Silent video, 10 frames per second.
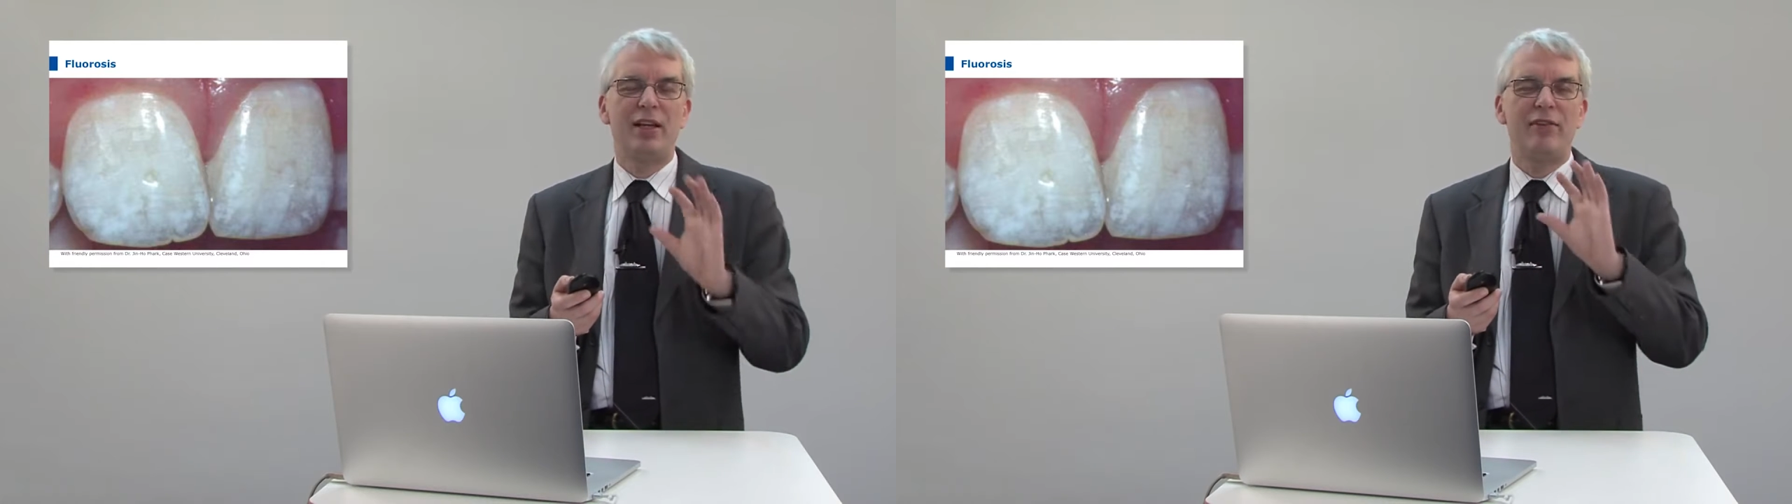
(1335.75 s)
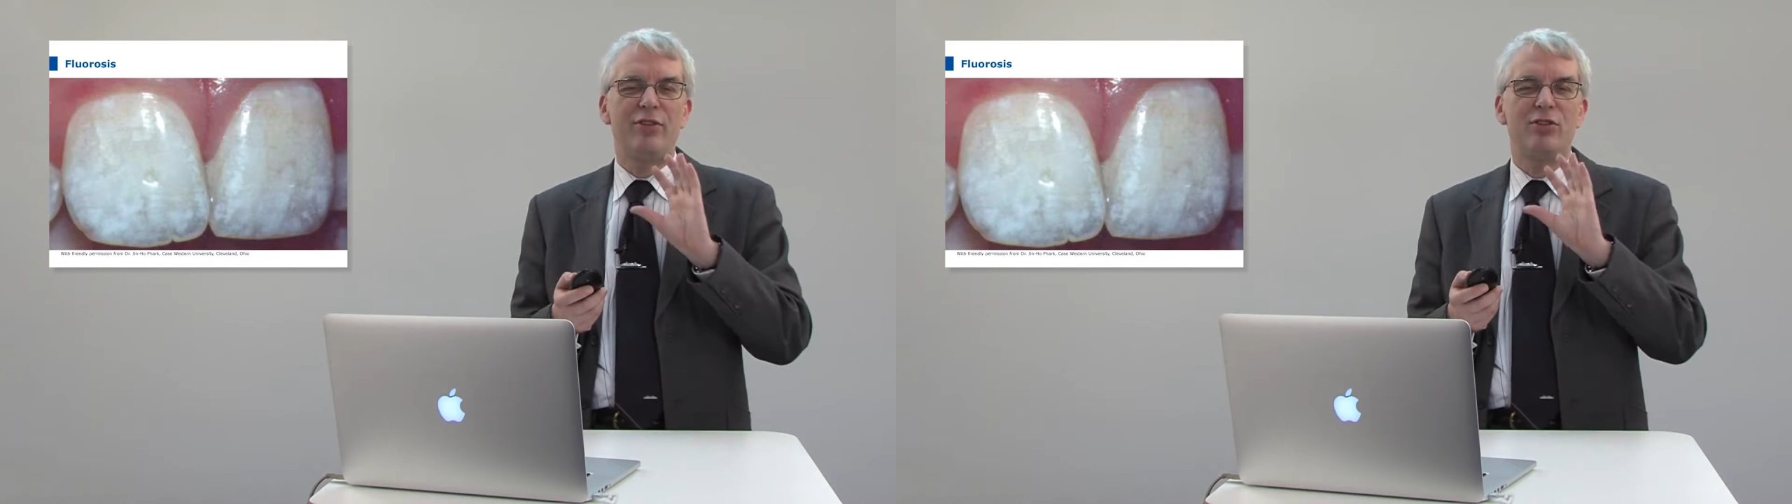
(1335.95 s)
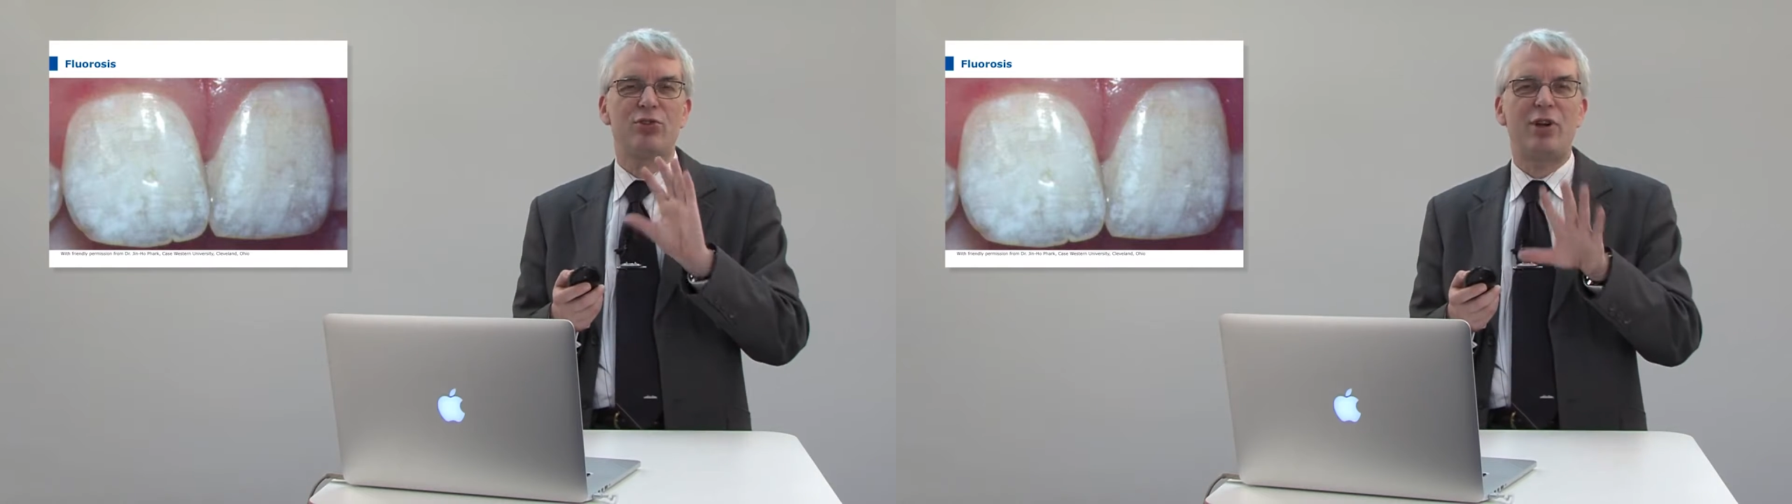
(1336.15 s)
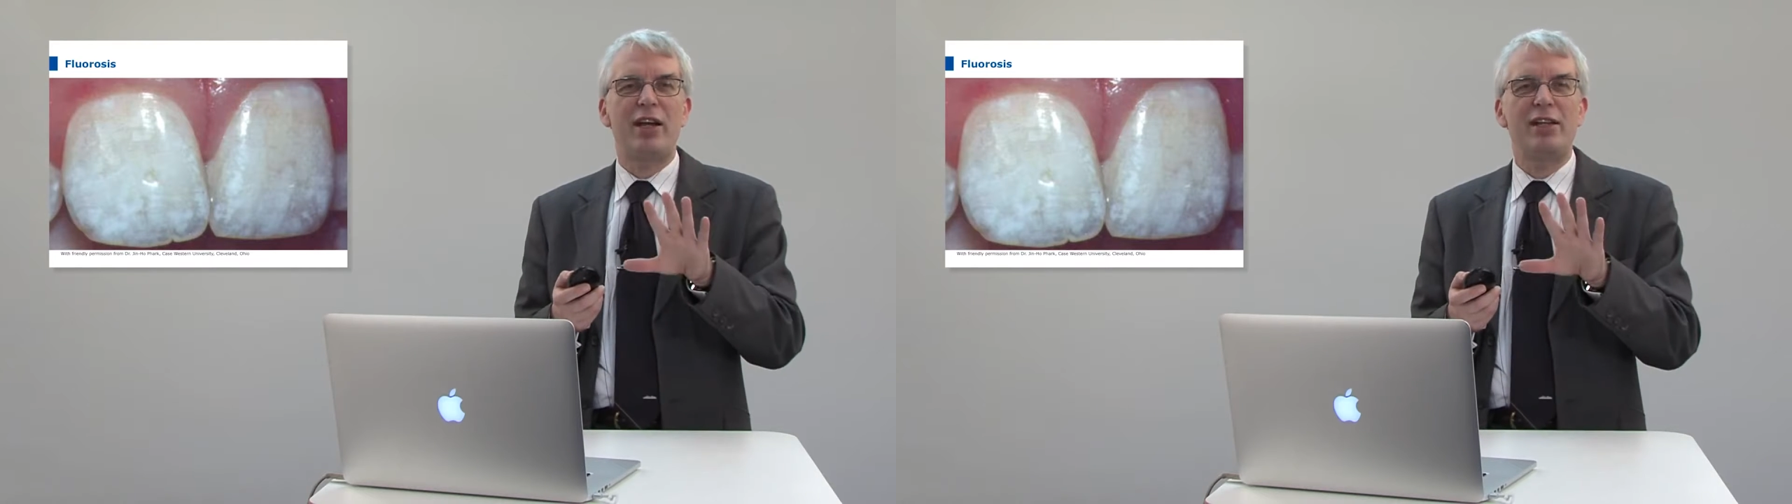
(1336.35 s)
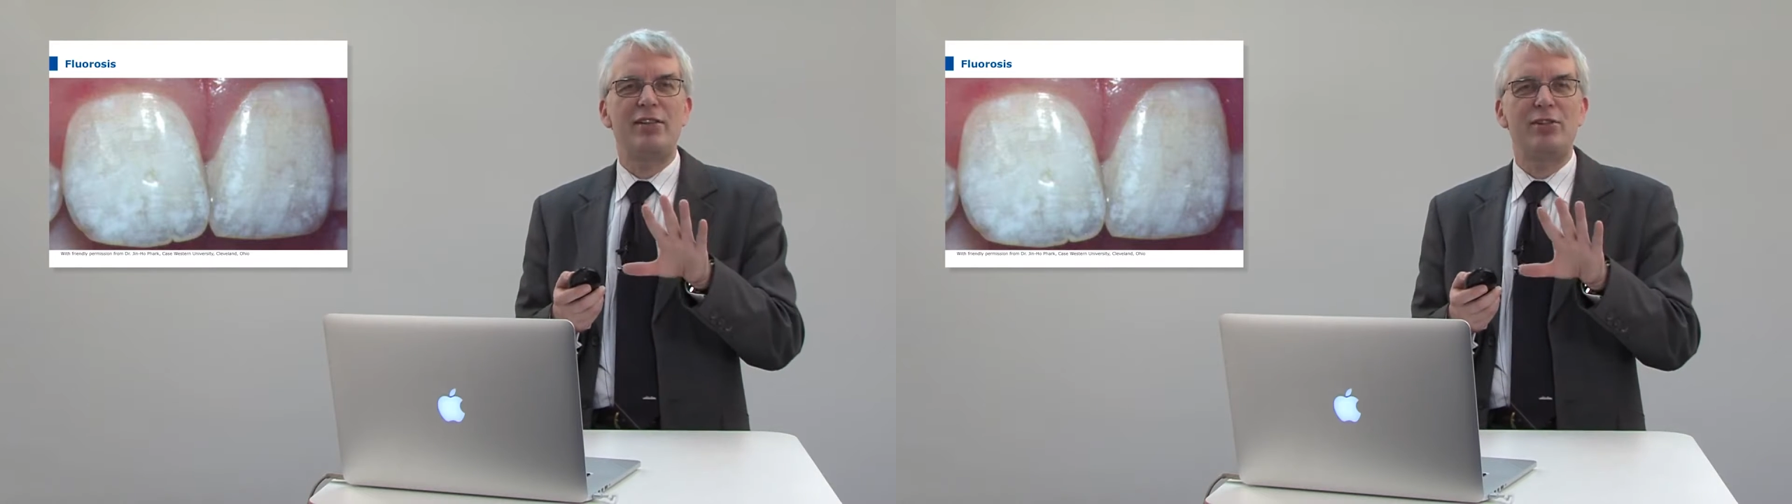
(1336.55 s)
if you dry the